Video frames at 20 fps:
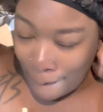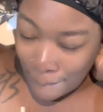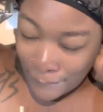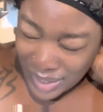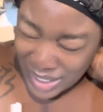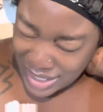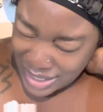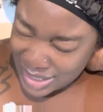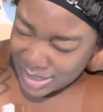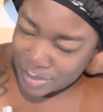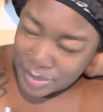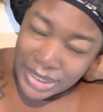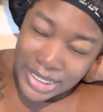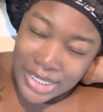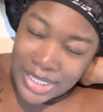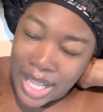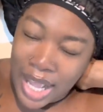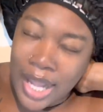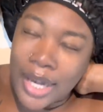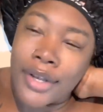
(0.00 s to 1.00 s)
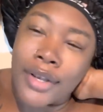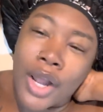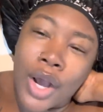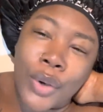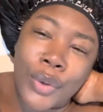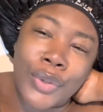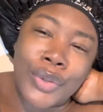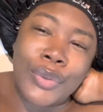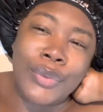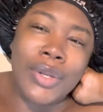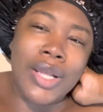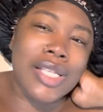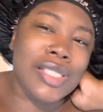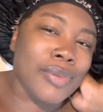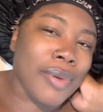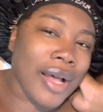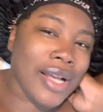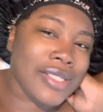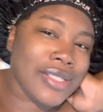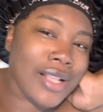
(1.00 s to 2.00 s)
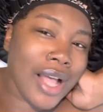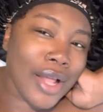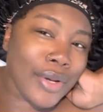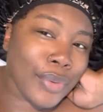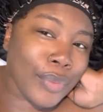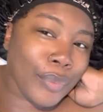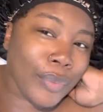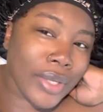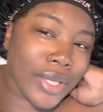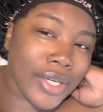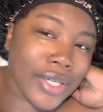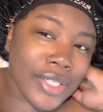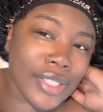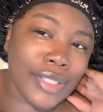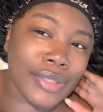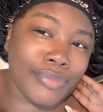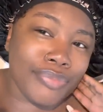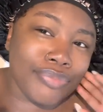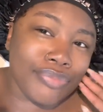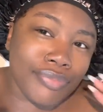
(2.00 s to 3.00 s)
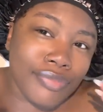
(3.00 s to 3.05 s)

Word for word: But it's because I know you. That's why it's kind of weird.